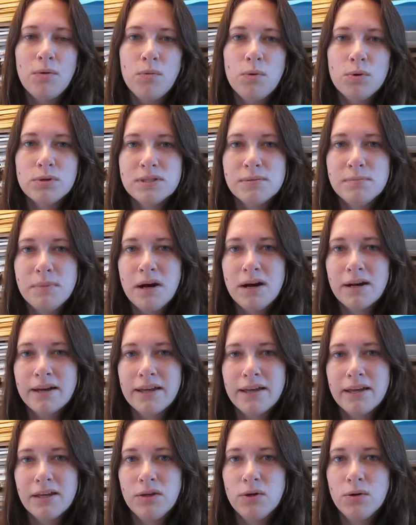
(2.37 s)

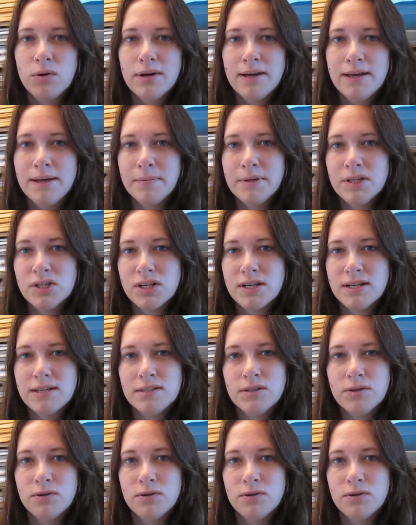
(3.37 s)
watermarking your images,